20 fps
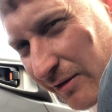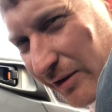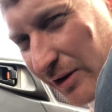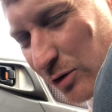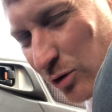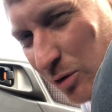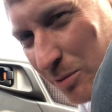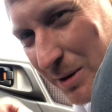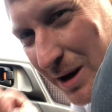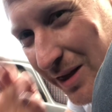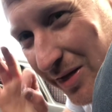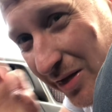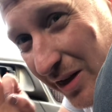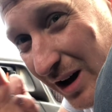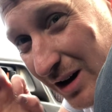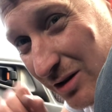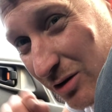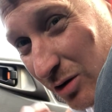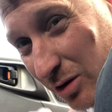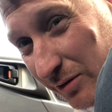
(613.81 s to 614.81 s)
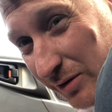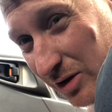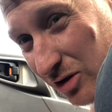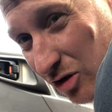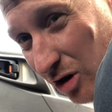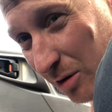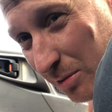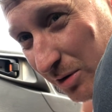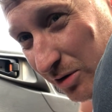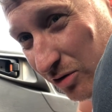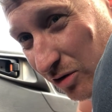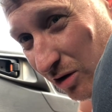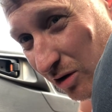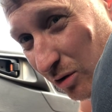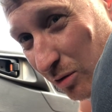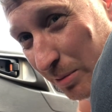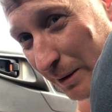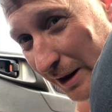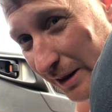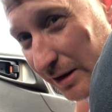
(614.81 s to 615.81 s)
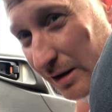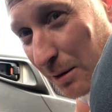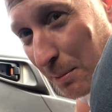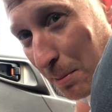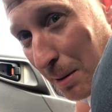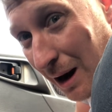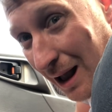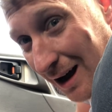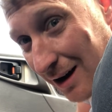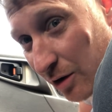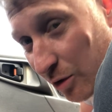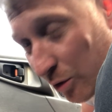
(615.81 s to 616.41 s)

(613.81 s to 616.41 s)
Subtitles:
if I don't make that good of a job, it's going to look better than a black